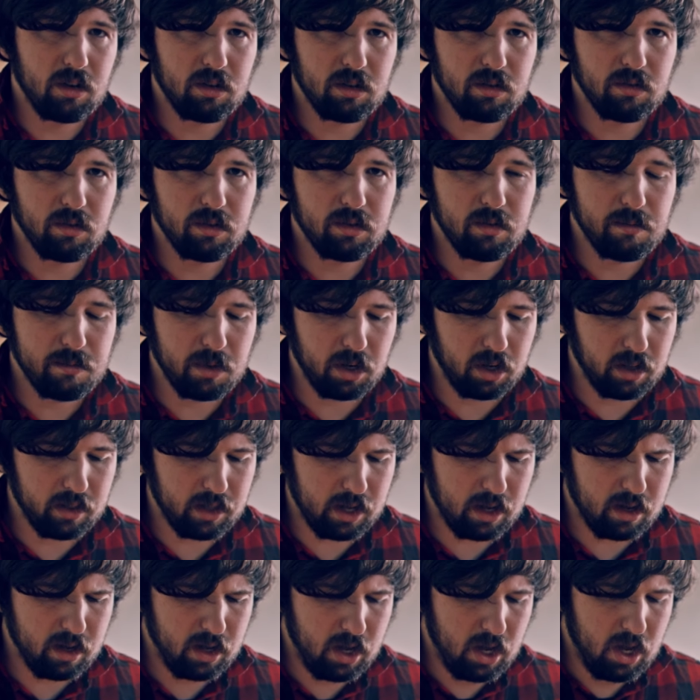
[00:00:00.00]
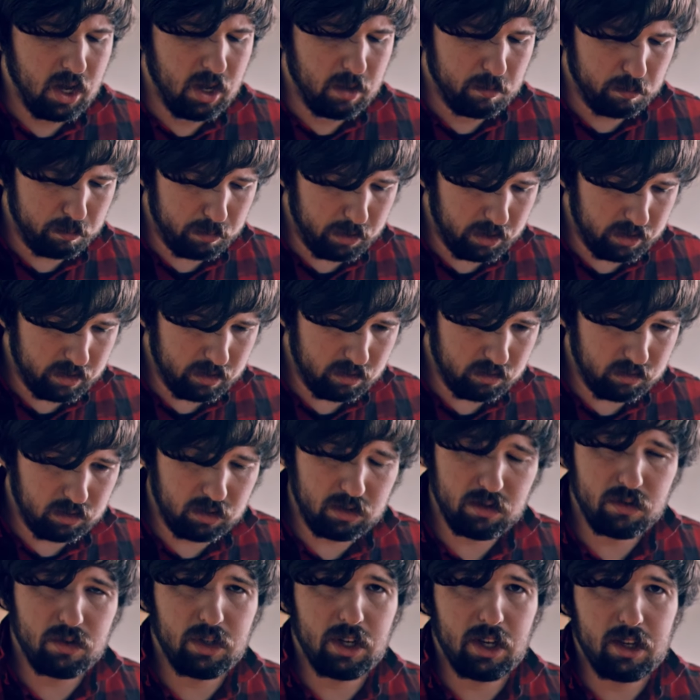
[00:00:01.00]
knocked or something like that. But there's a
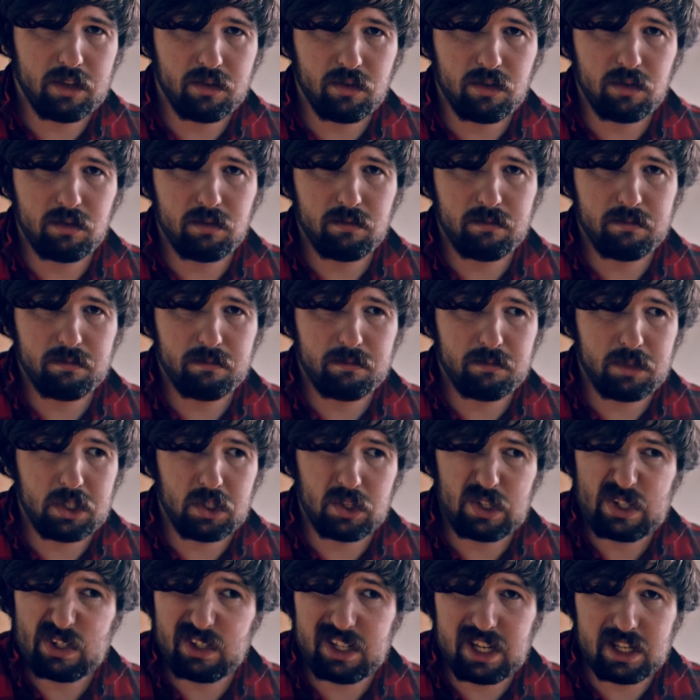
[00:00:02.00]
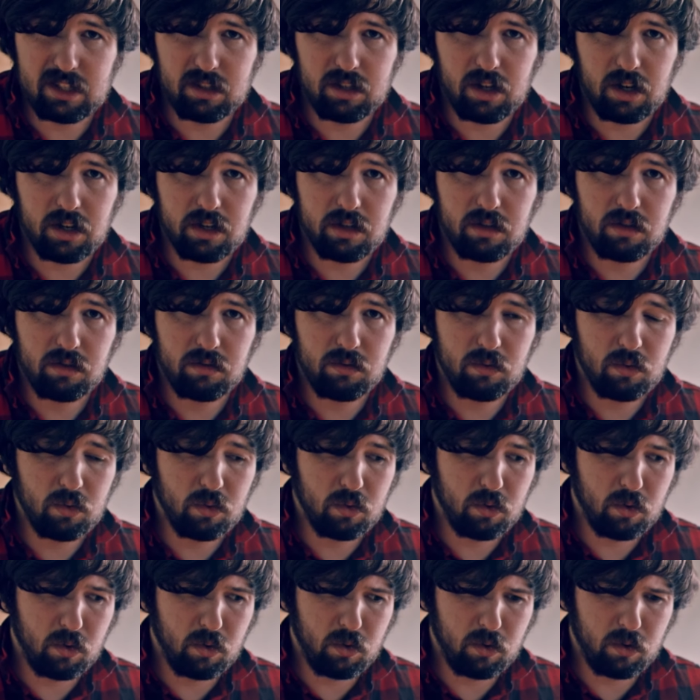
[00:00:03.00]
good chance you're just getting tired,
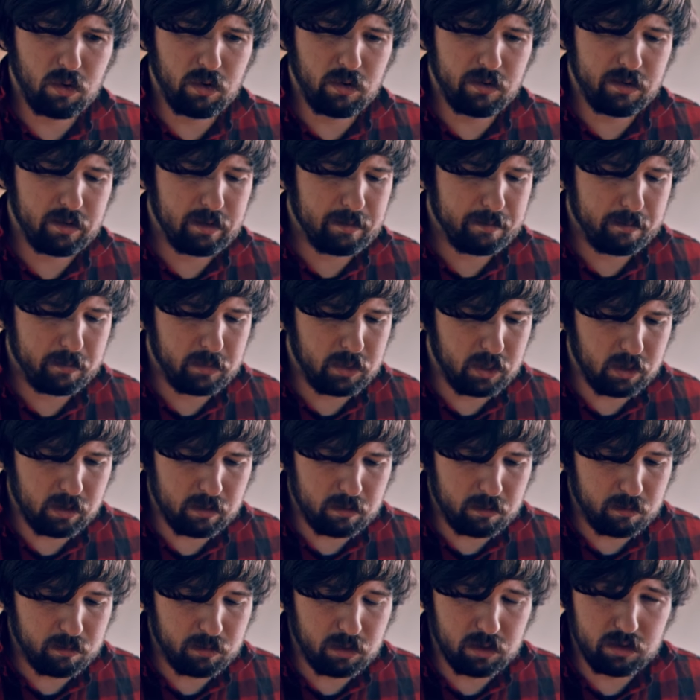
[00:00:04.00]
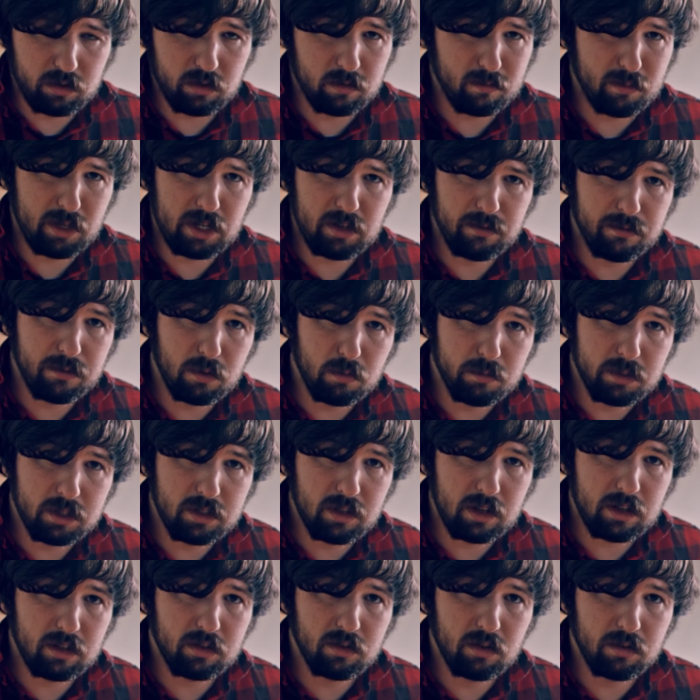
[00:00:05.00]
or you know, you just made a few
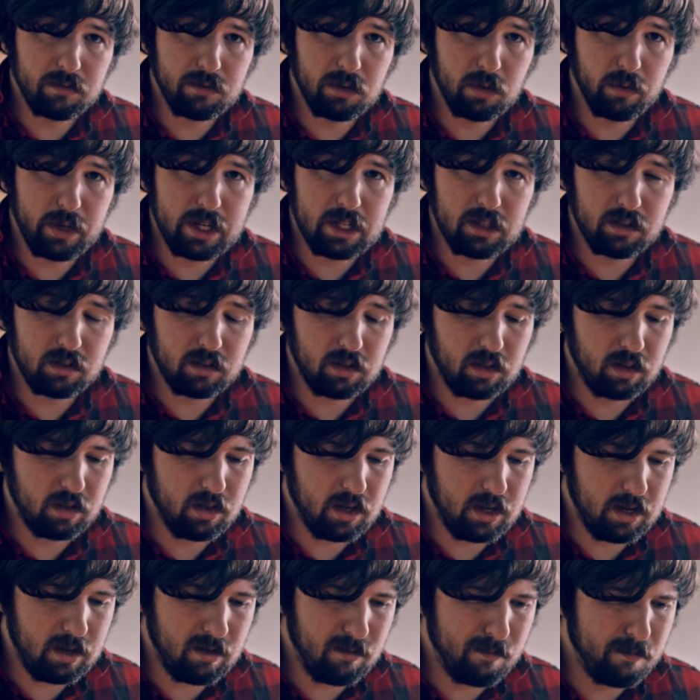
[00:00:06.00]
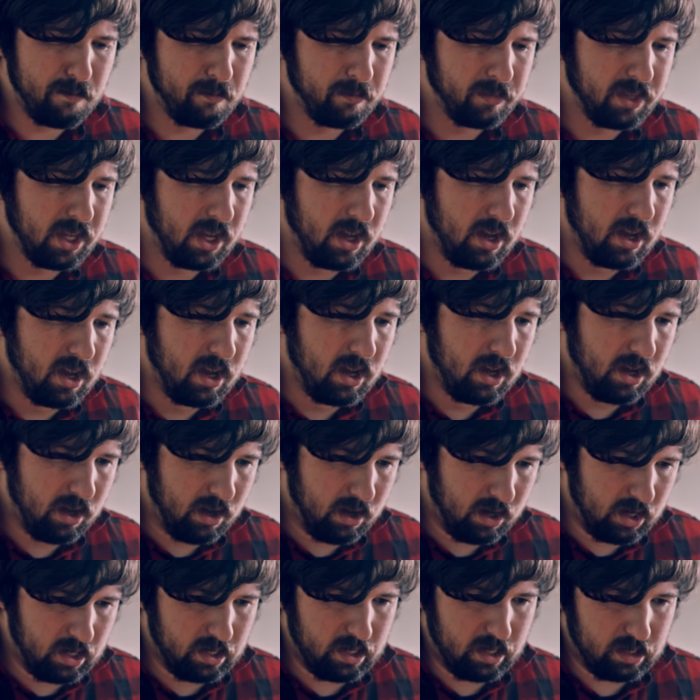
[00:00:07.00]
mistakes on a few ends.
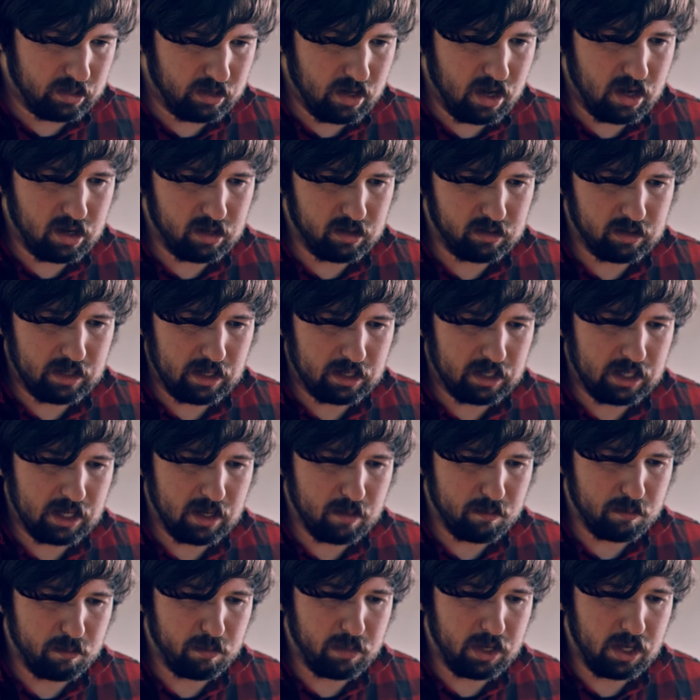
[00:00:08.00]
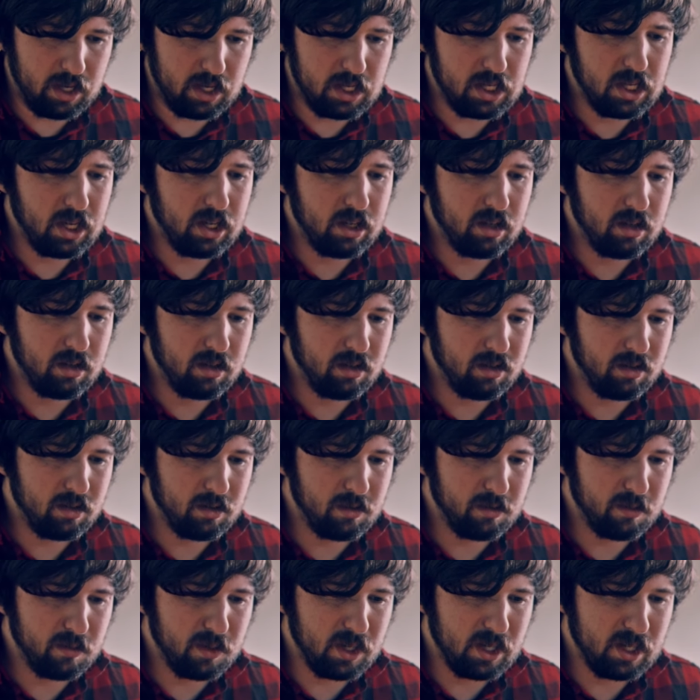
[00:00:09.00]
As hard as that can be
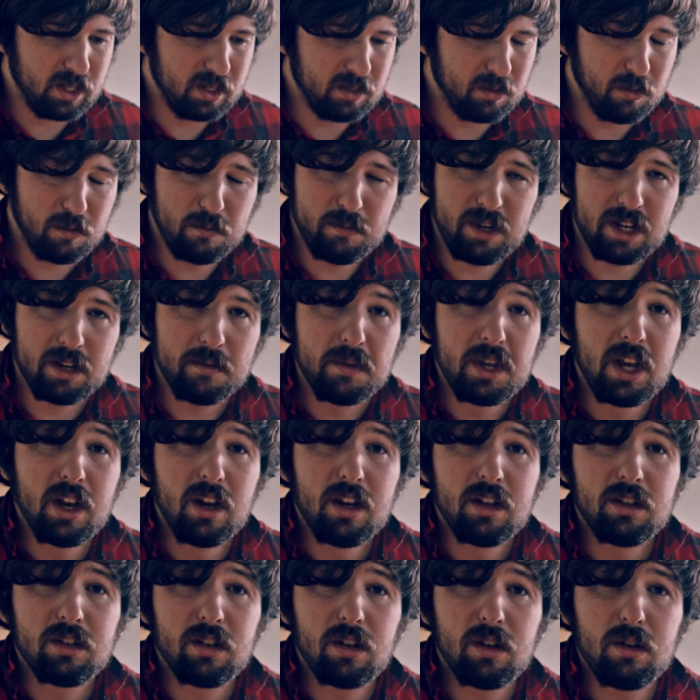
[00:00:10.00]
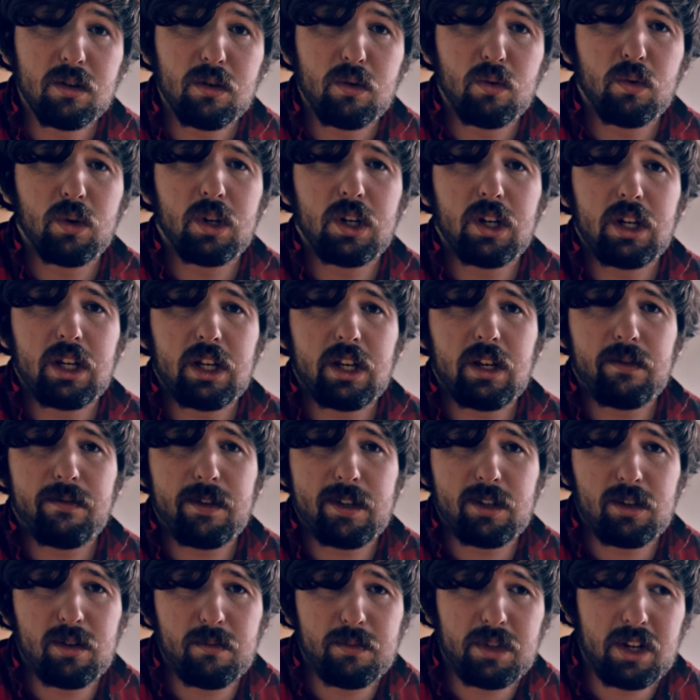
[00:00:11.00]
to admit. So
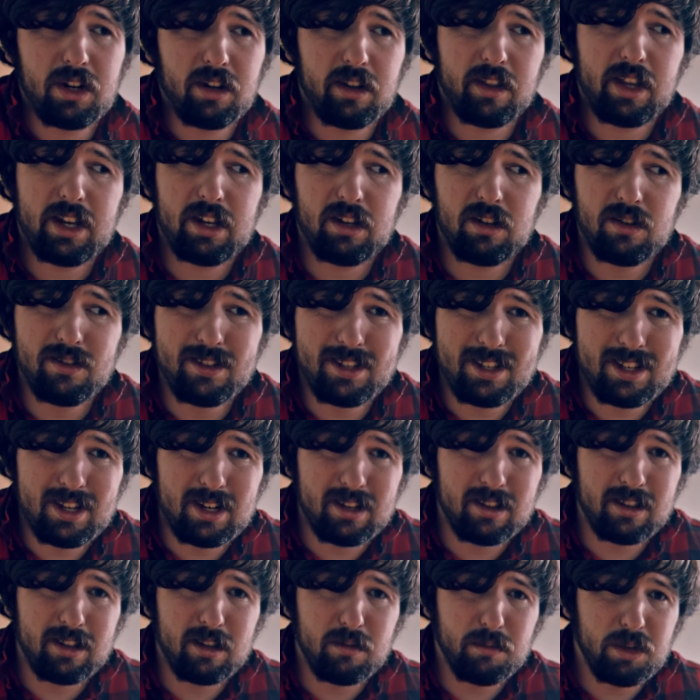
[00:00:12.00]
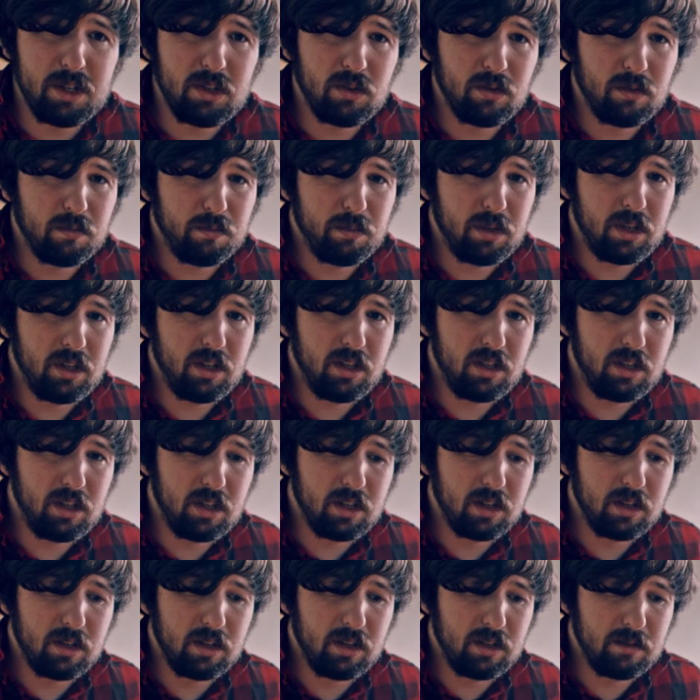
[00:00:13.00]
if it's something like that, consider that it might just
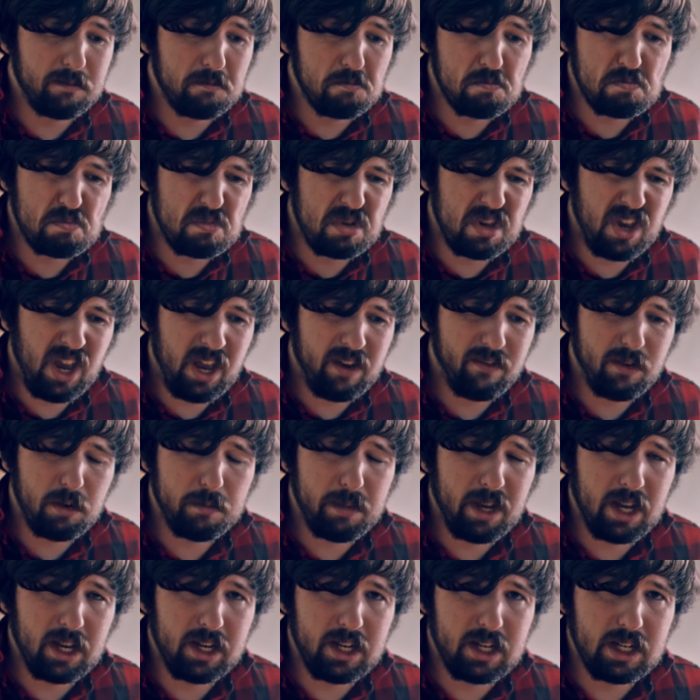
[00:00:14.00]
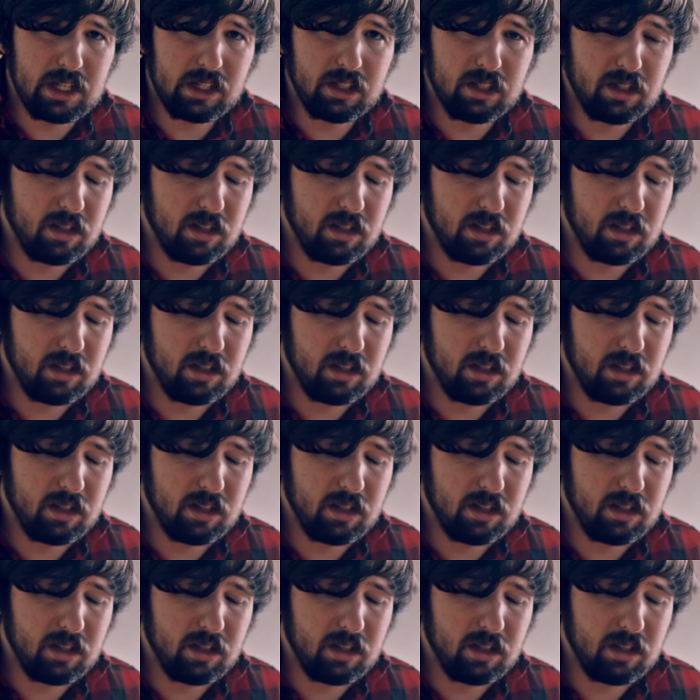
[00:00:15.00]
be you're having a bad end,